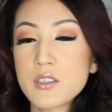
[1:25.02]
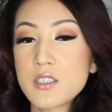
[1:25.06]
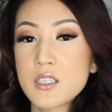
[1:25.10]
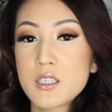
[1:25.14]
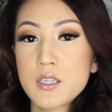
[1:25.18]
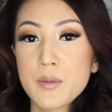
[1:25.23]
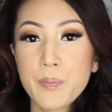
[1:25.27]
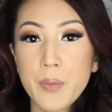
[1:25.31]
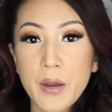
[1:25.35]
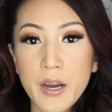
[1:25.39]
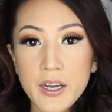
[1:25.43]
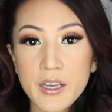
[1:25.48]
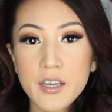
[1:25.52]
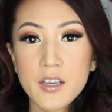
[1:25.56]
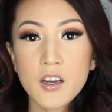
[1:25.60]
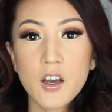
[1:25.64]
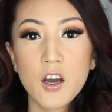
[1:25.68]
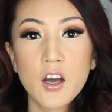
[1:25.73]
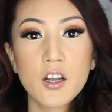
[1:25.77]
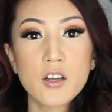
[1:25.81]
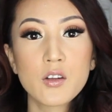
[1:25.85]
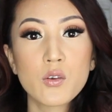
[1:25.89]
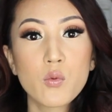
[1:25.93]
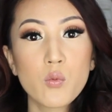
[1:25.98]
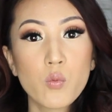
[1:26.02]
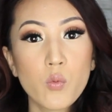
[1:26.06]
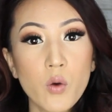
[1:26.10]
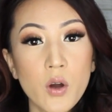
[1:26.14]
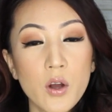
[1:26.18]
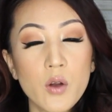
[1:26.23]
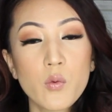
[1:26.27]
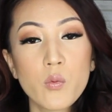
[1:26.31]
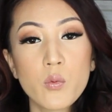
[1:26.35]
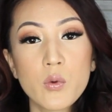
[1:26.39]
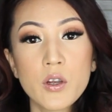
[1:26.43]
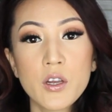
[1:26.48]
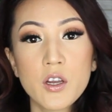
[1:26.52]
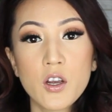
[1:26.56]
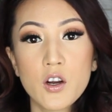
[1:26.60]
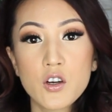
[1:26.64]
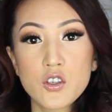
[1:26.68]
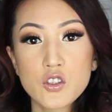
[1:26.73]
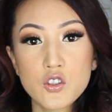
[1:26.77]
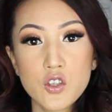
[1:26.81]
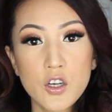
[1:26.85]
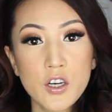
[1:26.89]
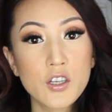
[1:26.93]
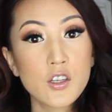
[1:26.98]
depending on what we
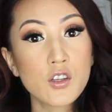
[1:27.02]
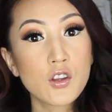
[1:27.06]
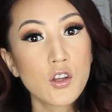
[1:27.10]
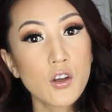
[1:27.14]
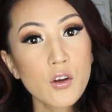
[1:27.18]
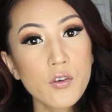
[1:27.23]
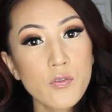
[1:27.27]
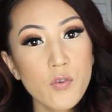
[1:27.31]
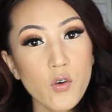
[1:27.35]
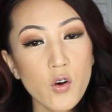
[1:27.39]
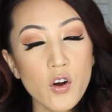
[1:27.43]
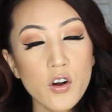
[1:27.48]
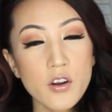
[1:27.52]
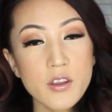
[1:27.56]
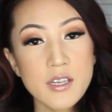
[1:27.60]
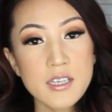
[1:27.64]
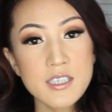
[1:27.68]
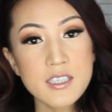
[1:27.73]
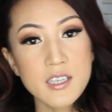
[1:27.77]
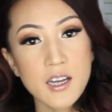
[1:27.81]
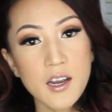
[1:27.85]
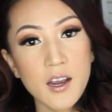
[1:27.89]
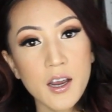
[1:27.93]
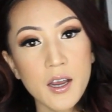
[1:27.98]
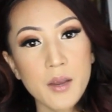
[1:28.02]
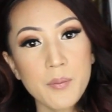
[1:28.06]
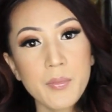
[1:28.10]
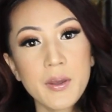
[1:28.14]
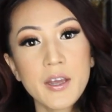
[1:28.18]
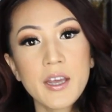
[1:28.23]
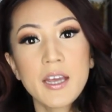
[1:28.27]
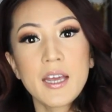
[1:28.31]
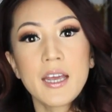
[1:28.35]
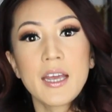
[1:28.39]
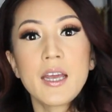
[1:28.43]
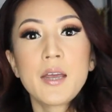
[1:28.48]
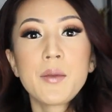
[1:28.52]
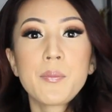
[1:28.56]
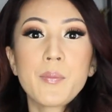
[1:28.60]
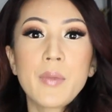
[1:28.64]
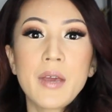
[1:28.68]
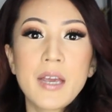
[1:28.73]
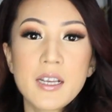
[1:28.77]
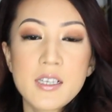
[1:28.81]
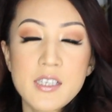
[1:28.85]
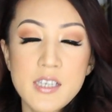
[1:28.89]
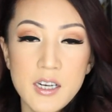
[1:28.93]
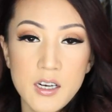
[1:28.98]
are trying to look for this time, it
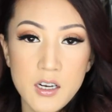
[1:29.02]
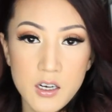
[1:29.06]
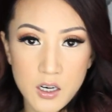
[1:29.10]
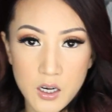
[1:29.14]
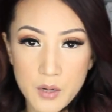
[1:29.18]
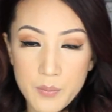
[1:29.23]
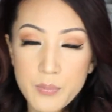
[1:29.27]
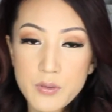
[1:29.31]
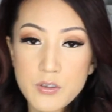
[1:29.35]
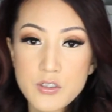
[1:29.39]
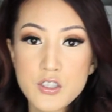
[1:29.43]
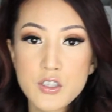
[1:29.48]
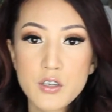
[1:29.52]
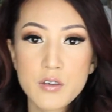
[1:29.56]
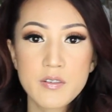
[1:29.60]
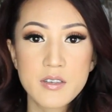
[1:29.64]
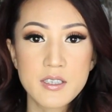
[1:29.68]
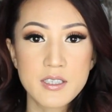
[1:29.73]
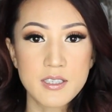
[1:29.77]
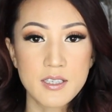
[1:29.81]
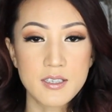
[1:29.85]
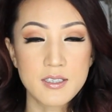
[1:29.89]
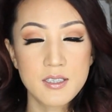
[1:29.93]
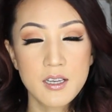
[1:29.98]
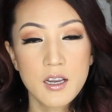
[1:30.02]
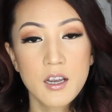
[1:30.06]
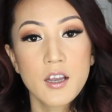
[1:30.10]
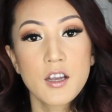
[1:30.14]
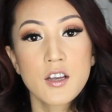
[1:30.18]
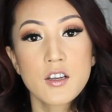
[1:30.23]
may take a couple of services.